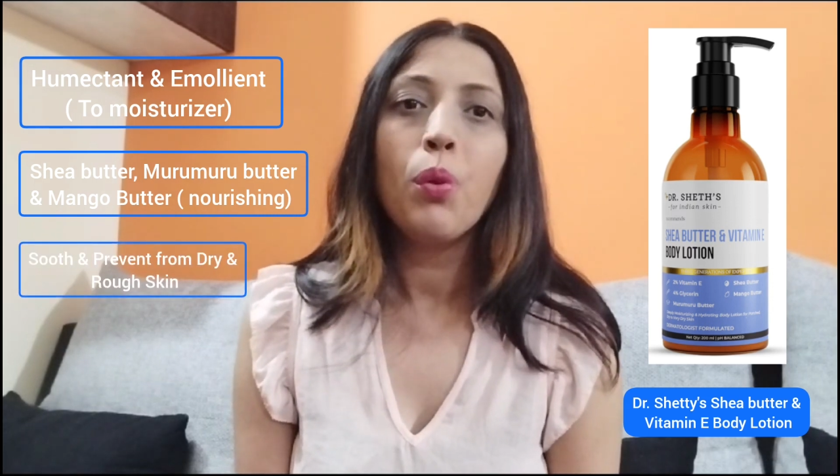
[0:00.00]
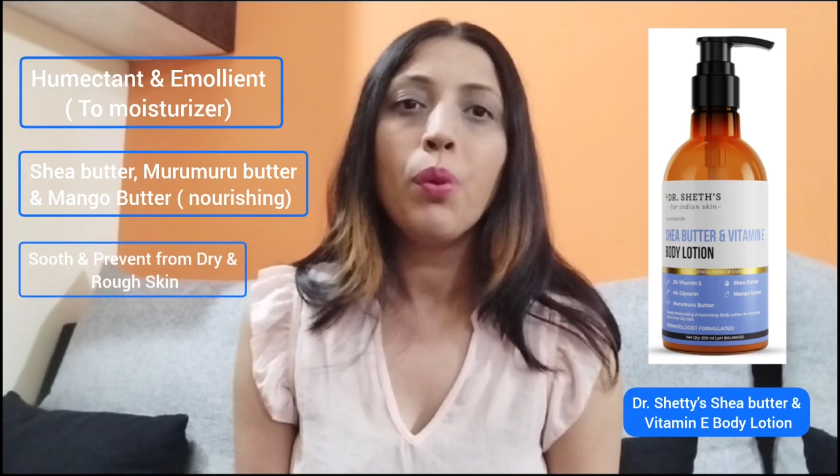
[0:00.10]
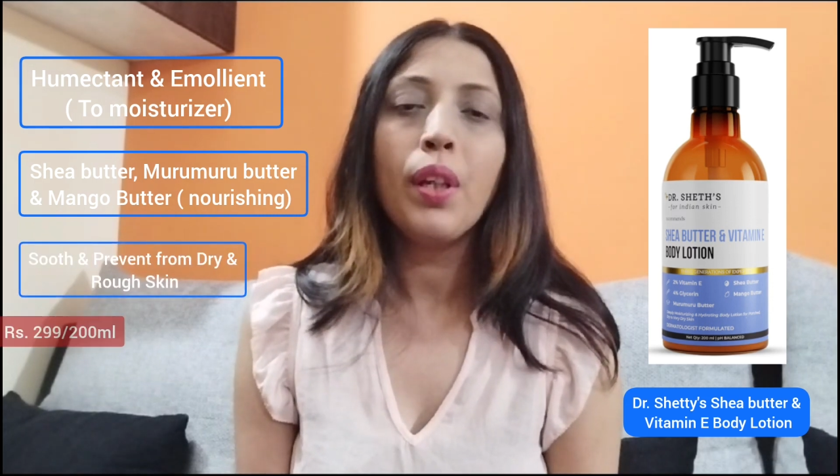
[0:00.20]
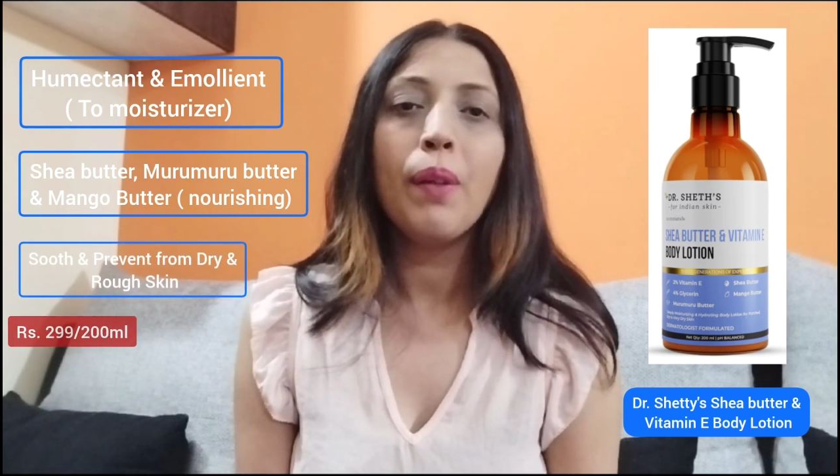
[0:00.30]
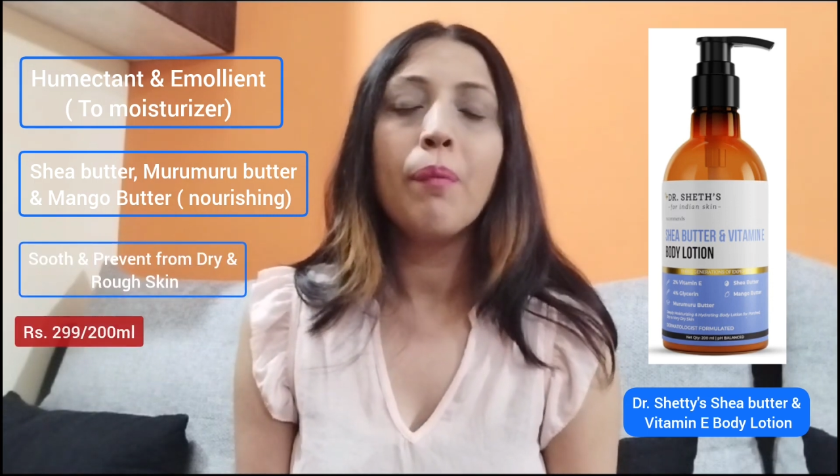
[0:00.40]

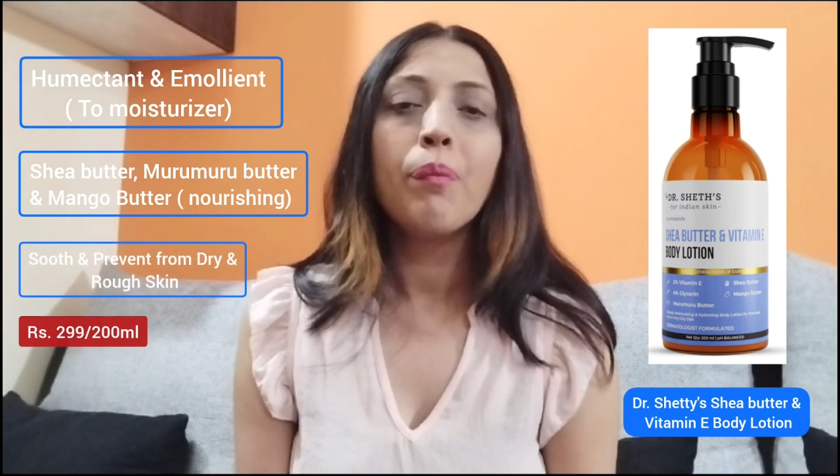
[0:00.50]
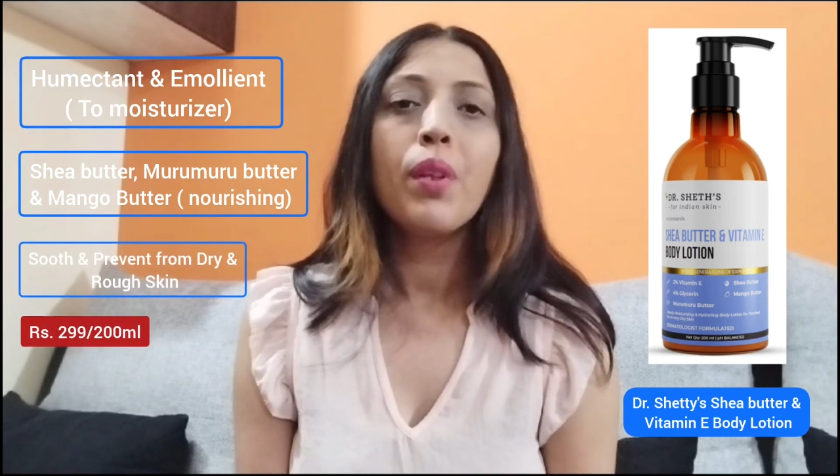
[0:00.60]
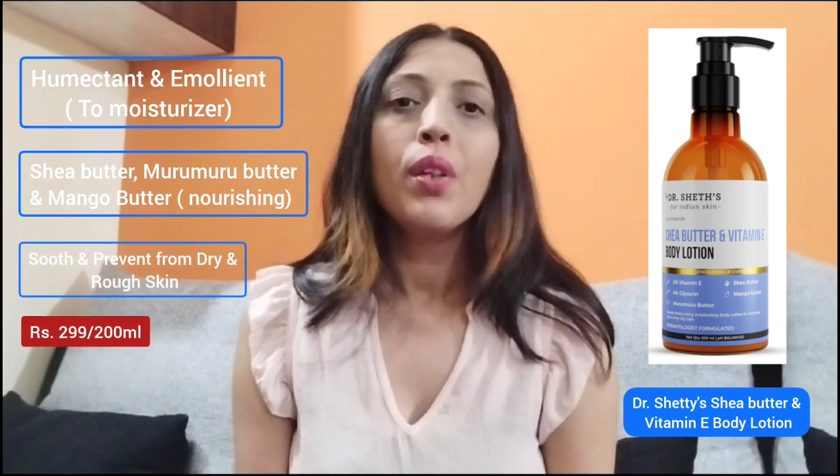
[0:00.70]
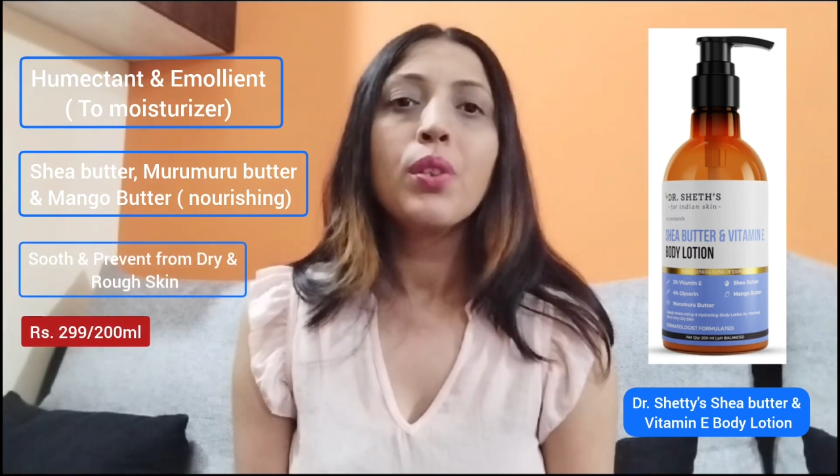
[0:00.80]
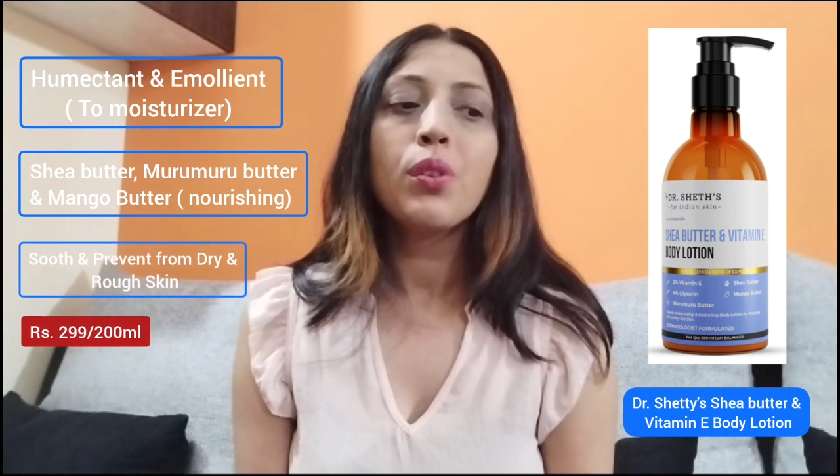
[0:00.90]
Okay,
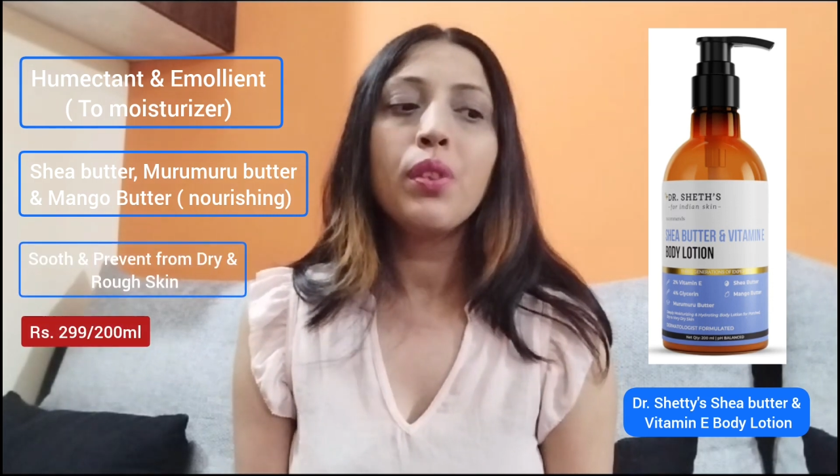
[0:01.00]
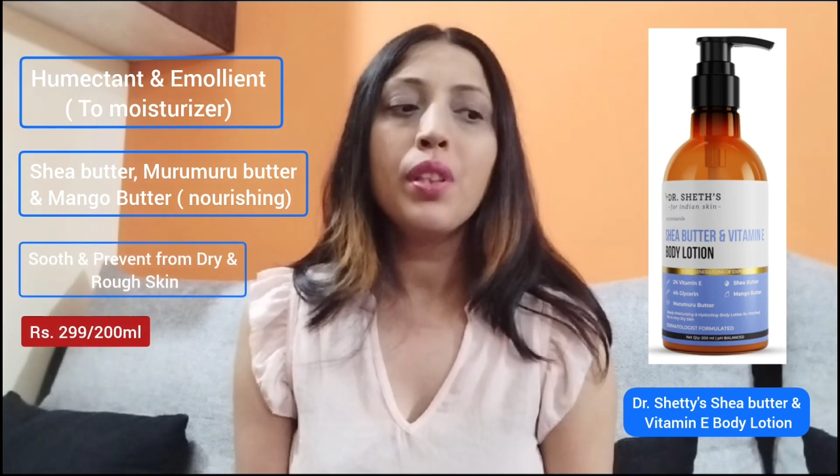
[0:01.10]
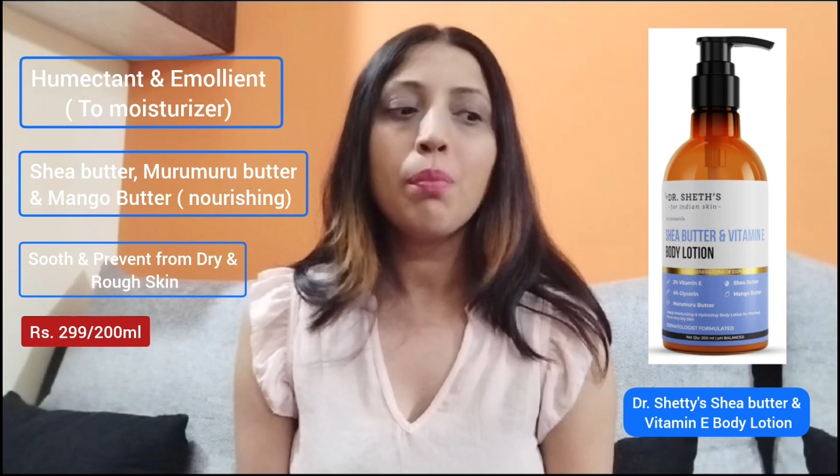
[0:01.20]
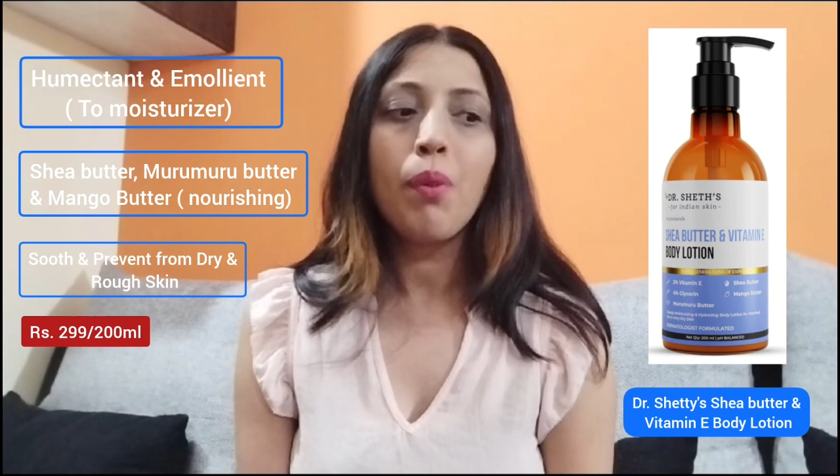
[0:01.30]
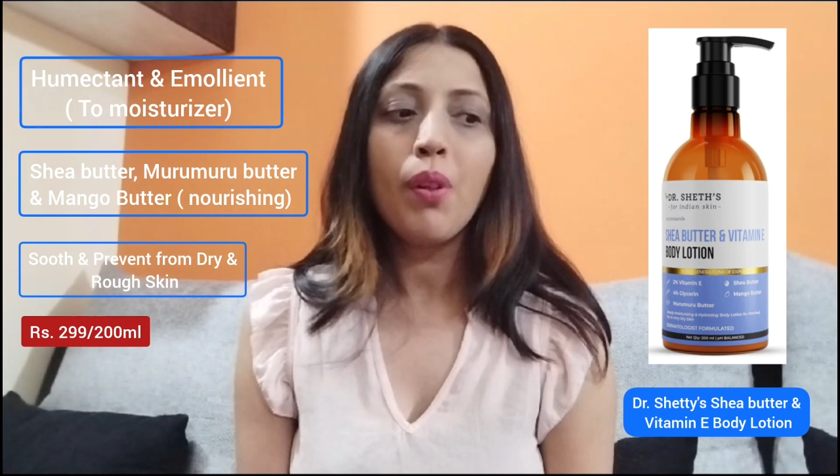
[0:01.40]
so
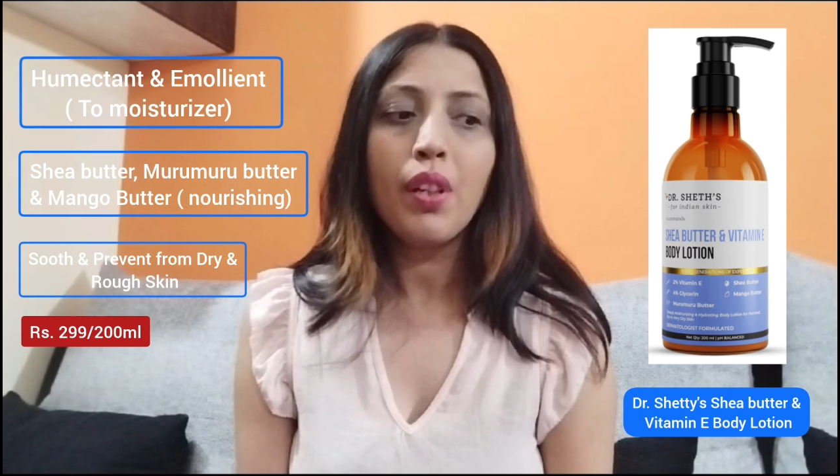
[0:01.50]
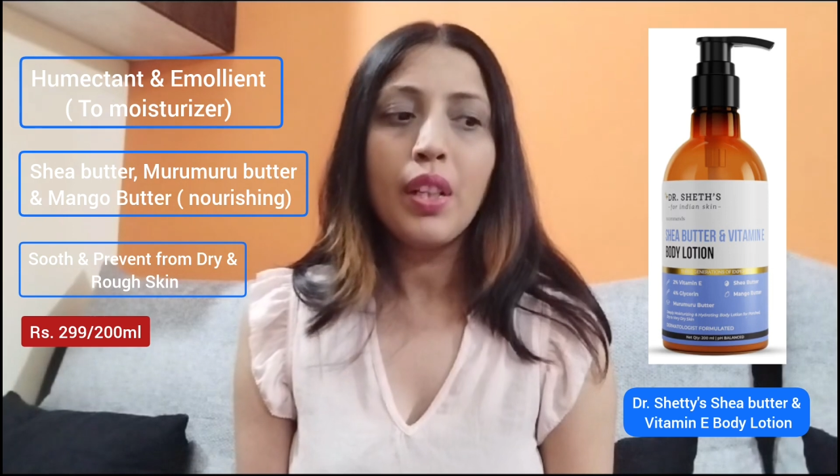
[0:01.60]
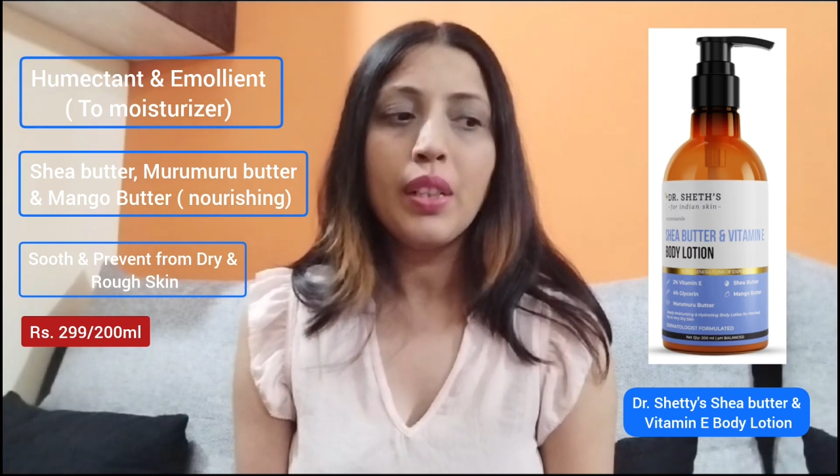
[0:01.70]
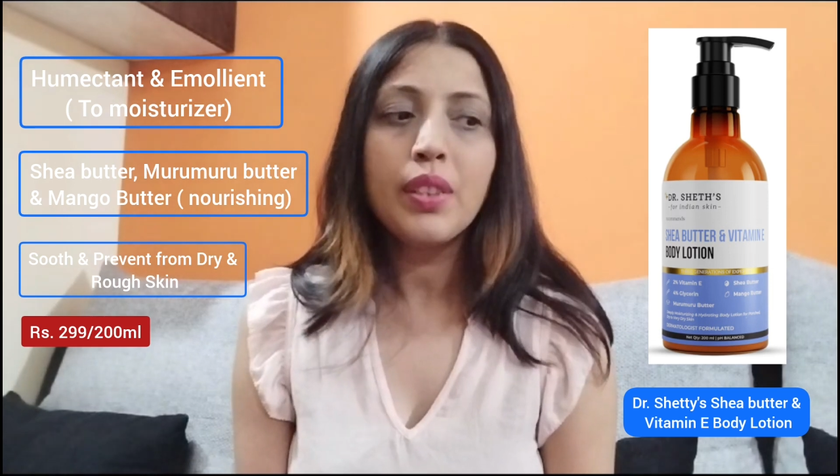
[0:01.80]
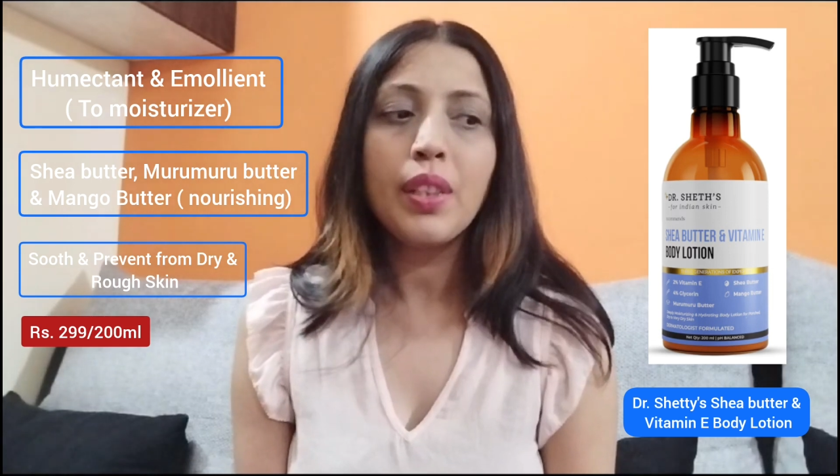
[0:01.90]
this product is